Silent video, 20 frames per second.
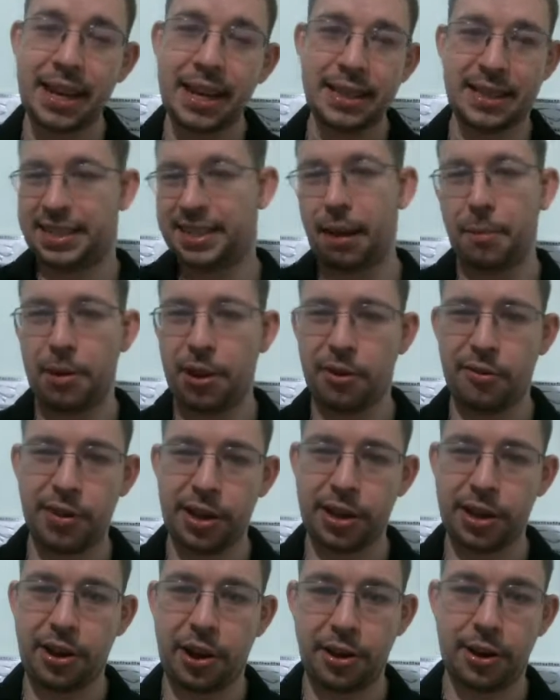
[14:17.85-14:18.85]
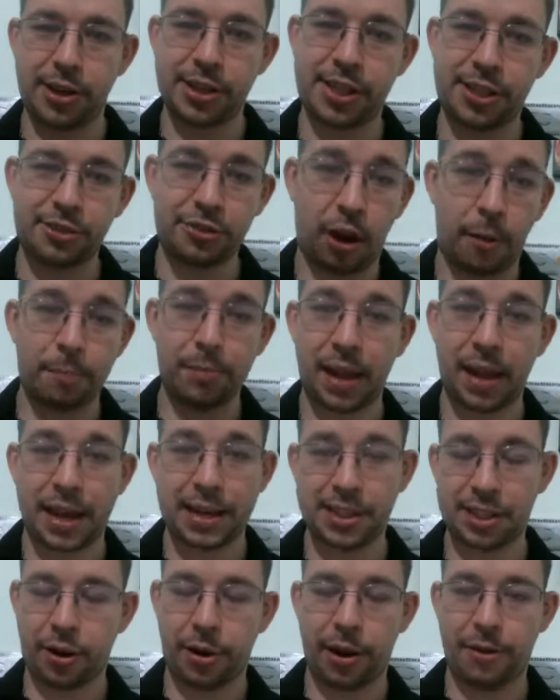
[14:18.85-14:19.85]
This is something you're really going to notice top
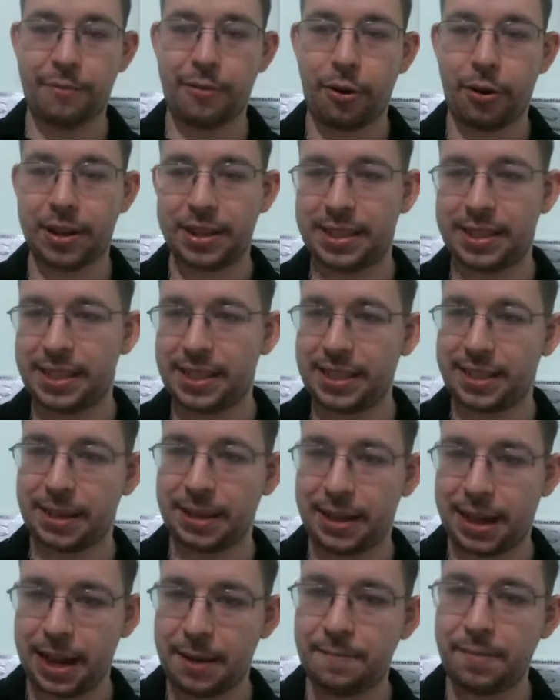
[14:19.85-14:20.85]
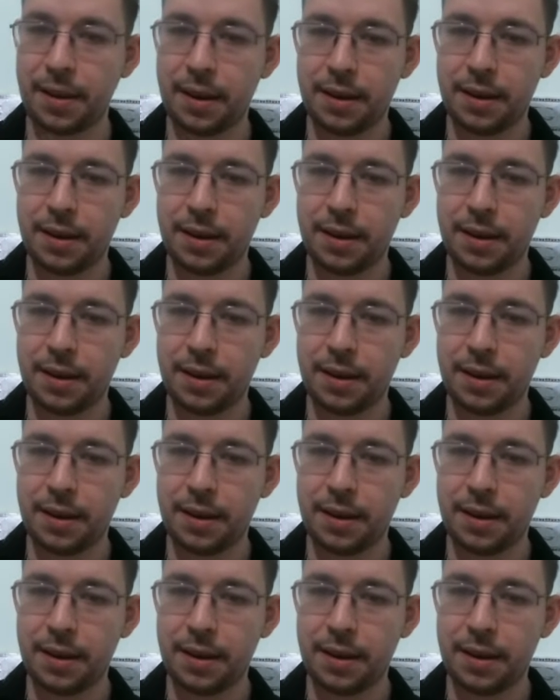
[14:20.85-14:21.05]
players going for consistently.